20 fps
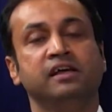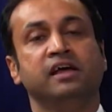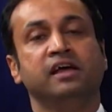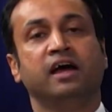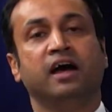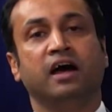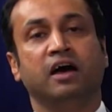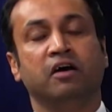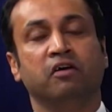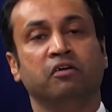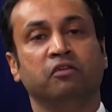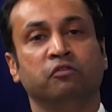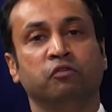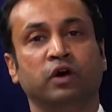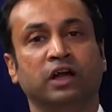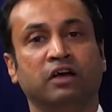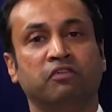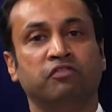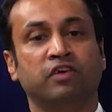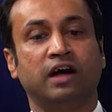
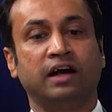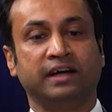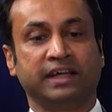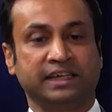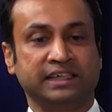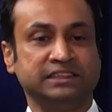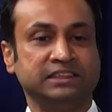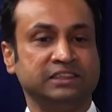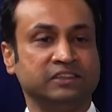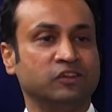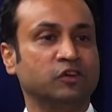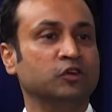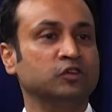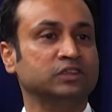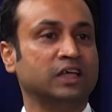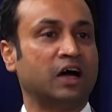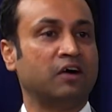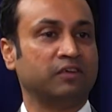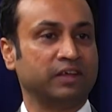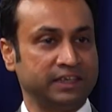One of our technicians goes
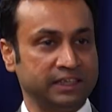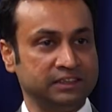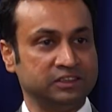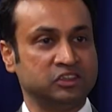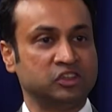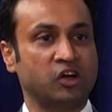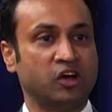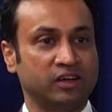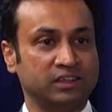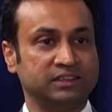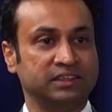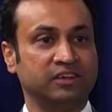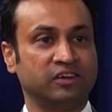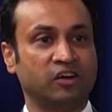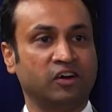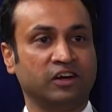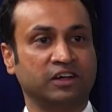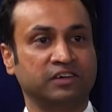out and installs it on a